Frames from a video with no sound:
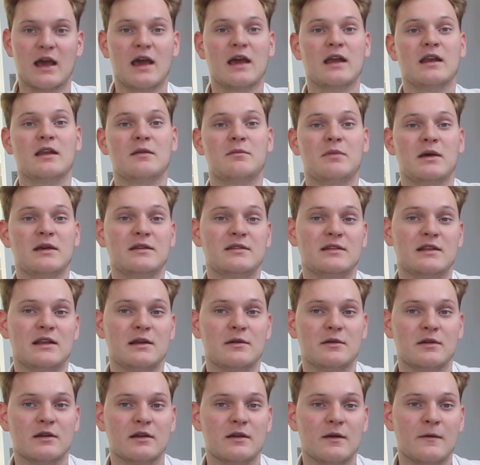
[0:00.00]
and it
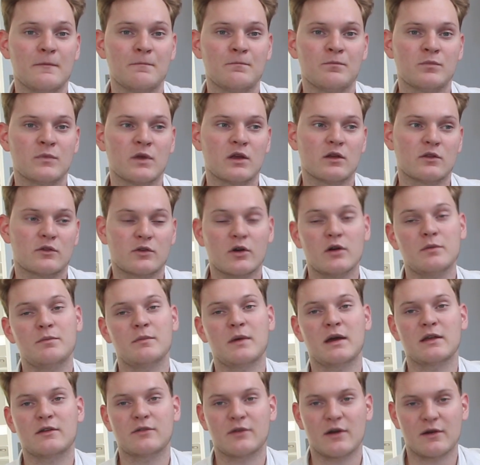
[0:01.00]
basically dropped
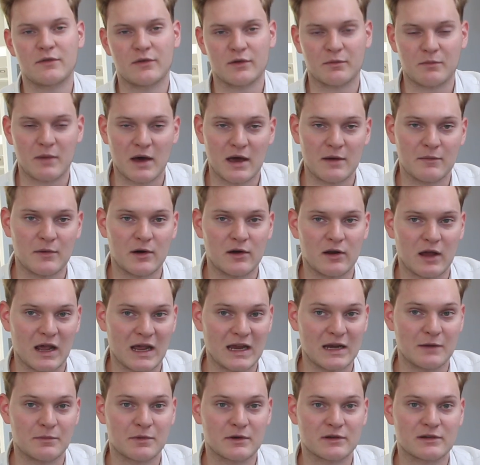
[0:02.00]
my traffic by about
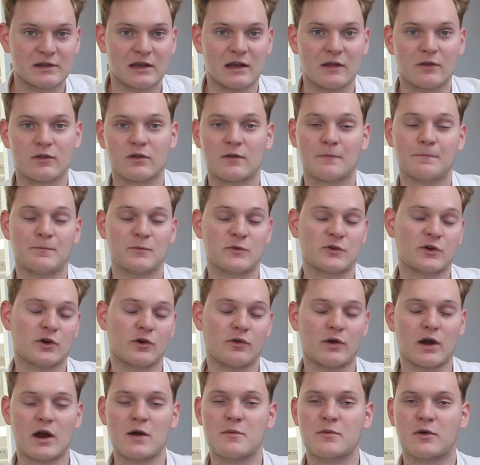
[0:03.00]
80%.
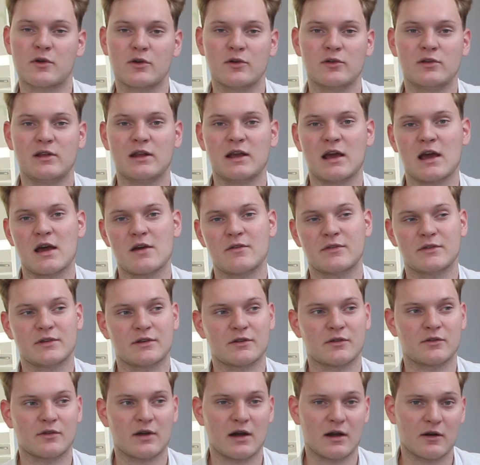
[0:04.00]
So where I'm currently
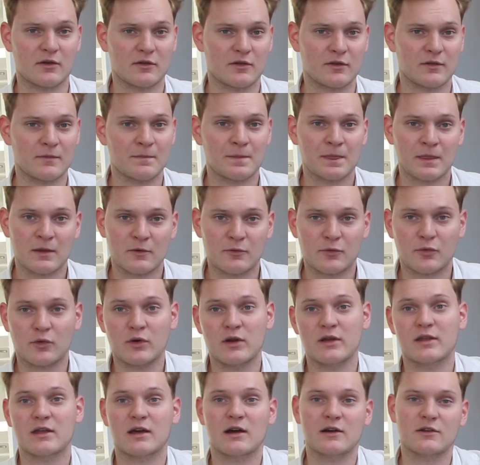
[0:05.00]
averaging around
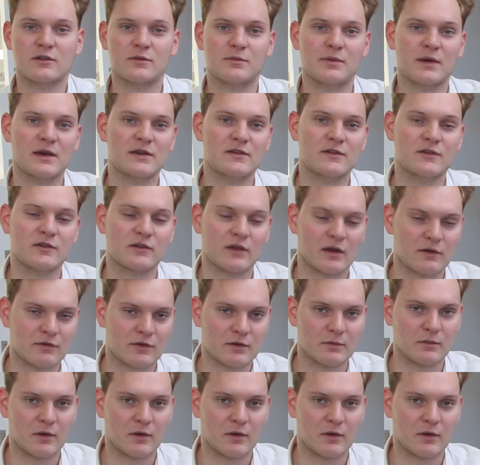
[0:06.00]
40,000 page views every